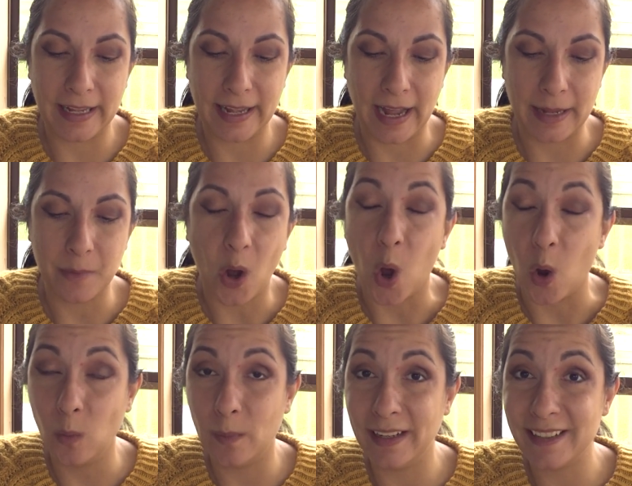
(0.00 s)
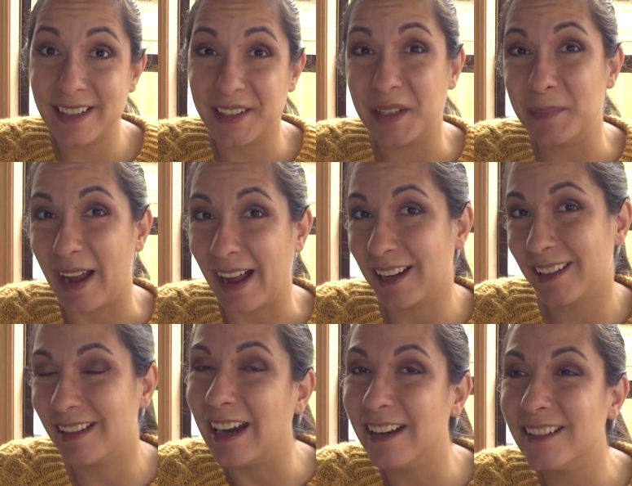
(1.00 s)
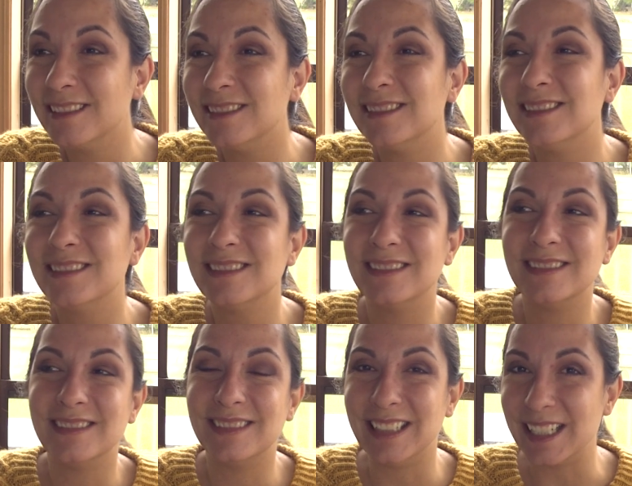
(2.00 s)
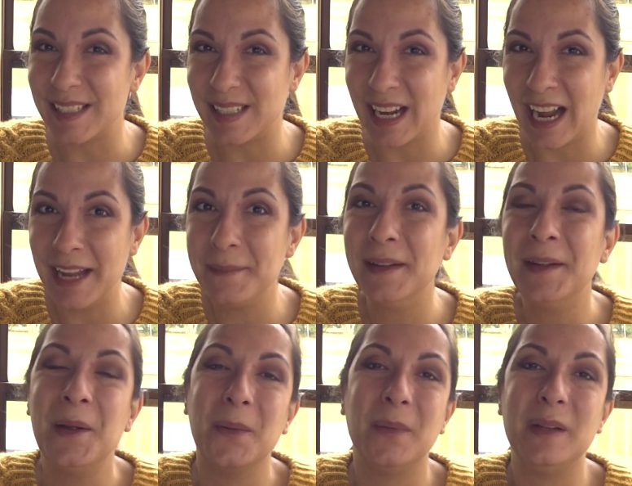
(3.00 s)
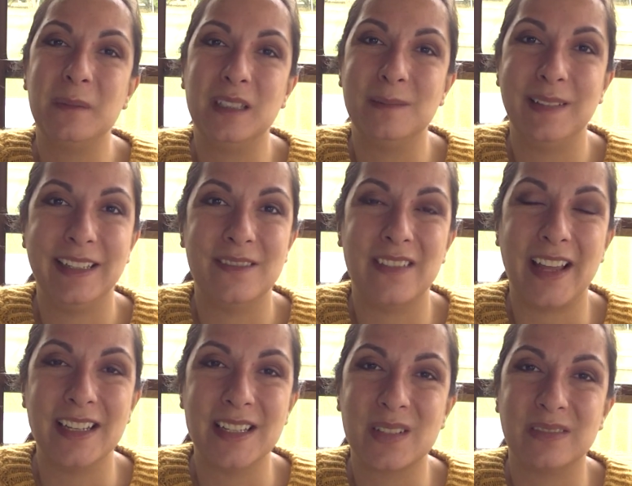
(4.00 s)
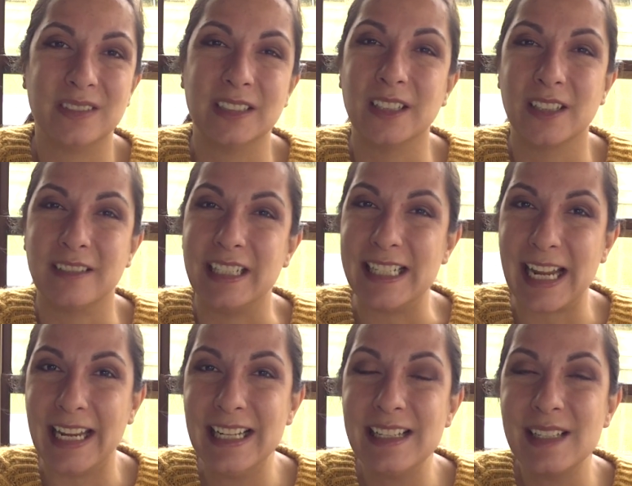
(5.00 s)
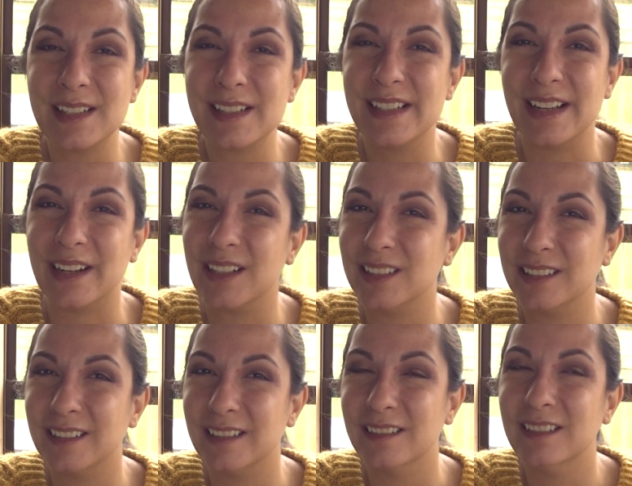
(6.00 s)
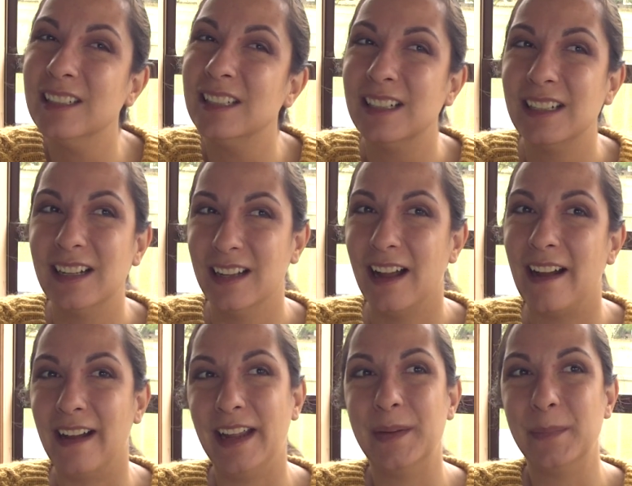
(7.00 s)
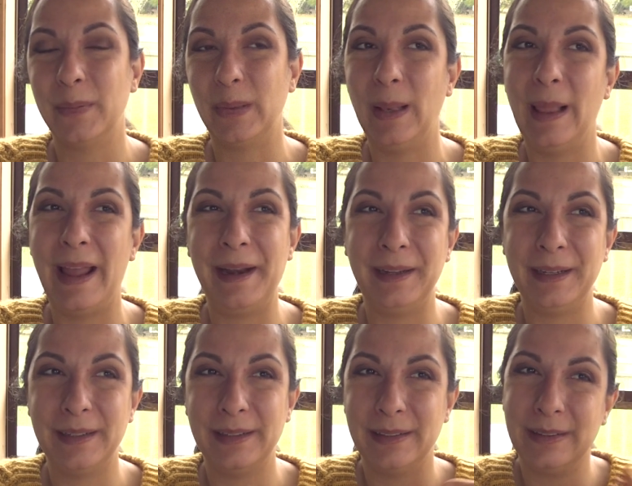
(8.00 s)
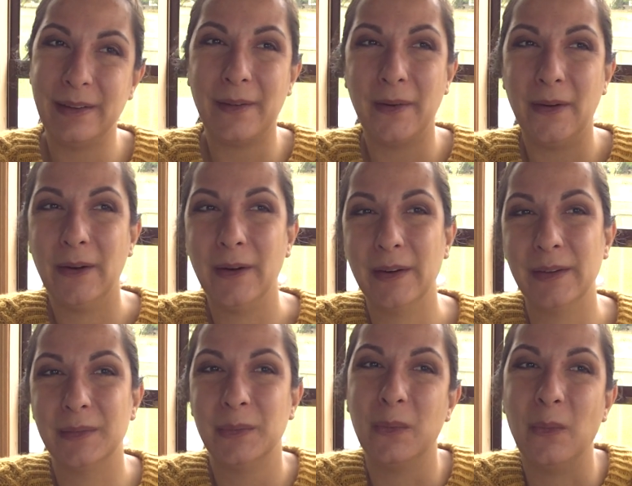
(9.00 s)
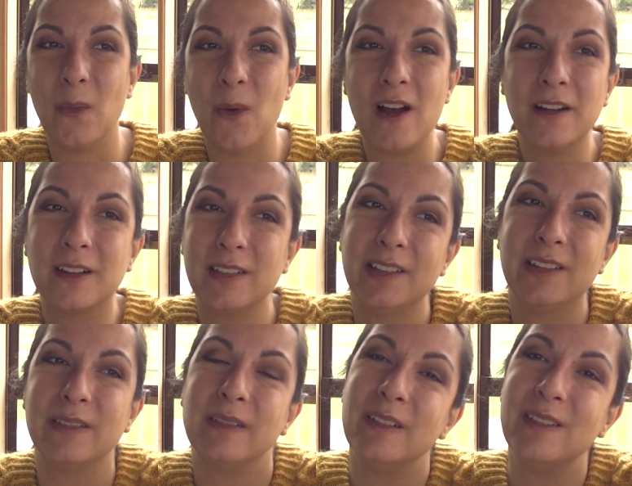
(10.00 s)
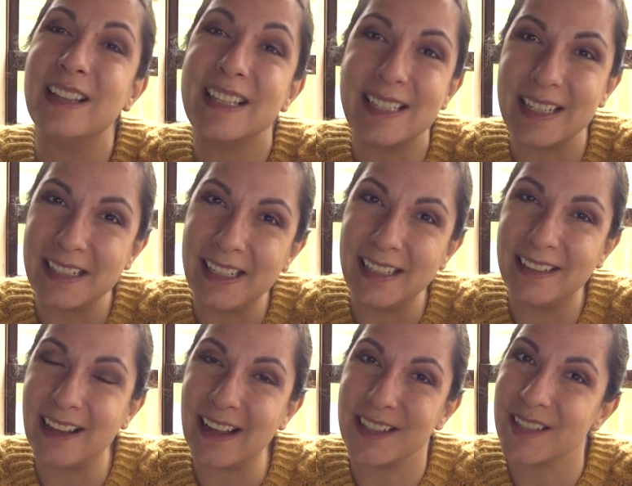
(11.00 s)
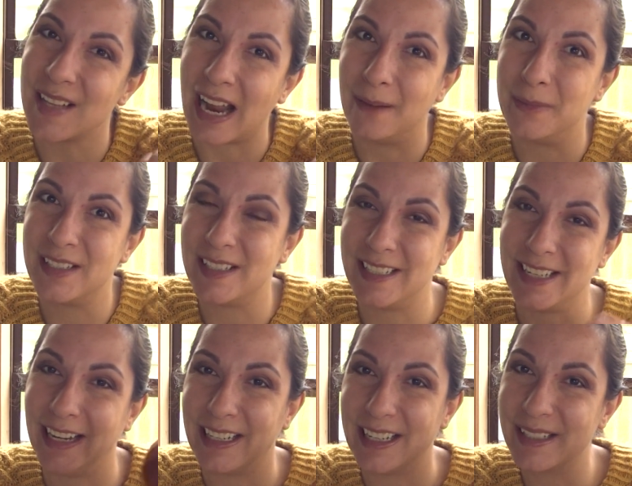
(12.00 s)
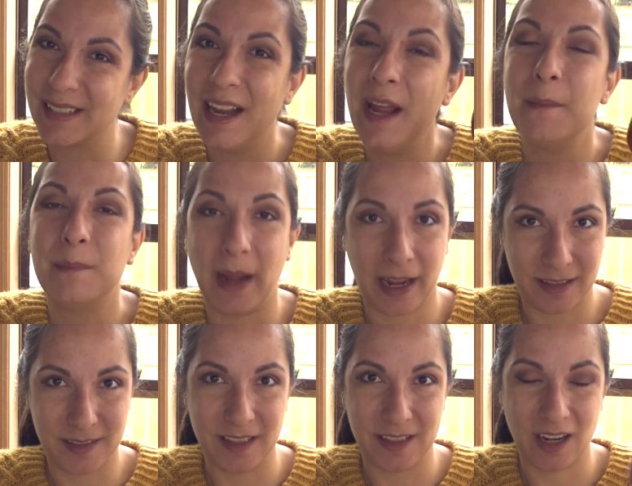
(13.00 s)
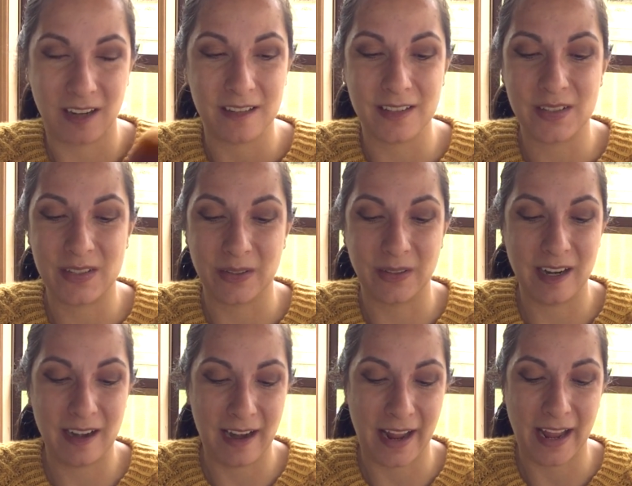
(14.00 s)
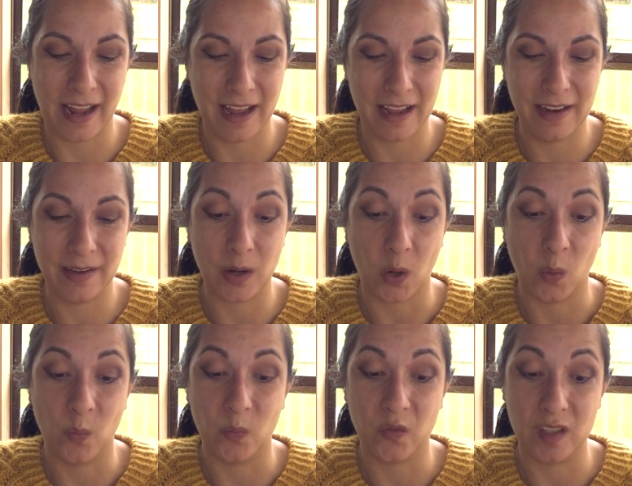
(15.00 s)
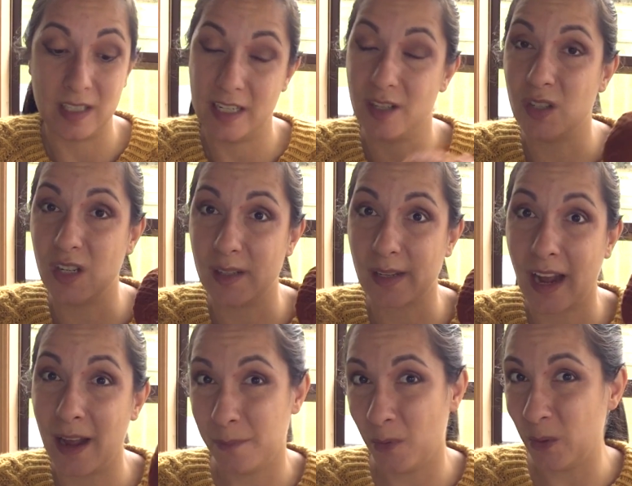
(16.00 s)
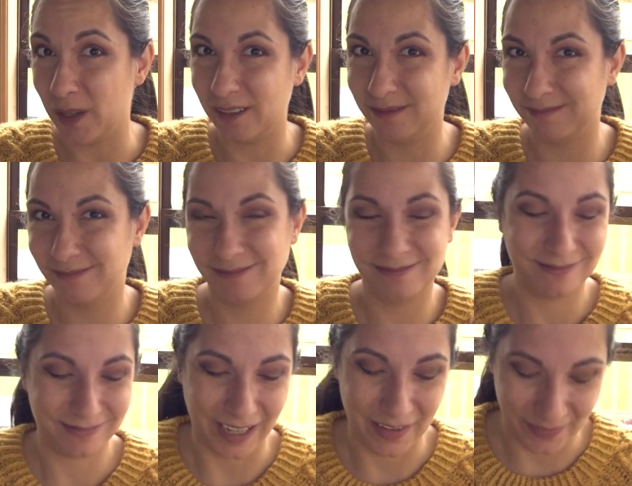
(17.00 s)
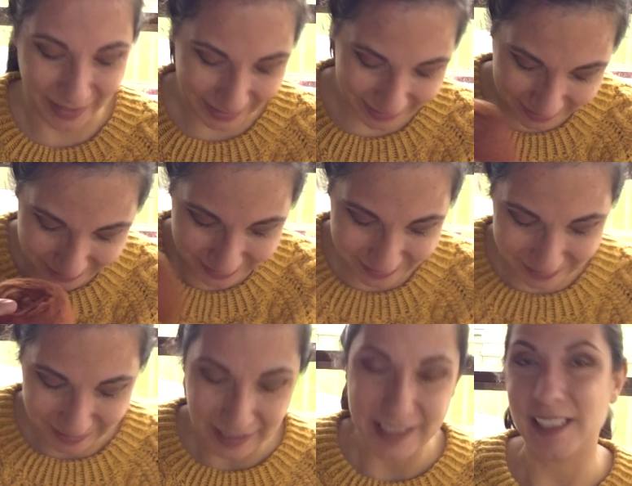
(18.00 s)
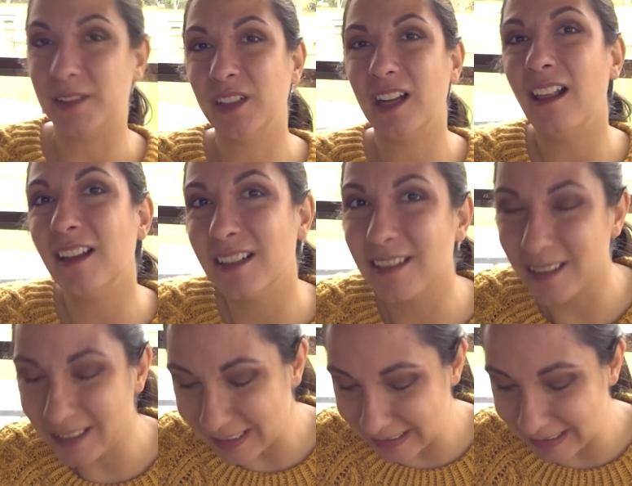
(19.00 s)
I'm hoping to go back there this time. We will be in Venice for 3 days, so I am planning our walk through the city that just happens to take us past this yarn store, and hopefully she's got more of this. Different colors.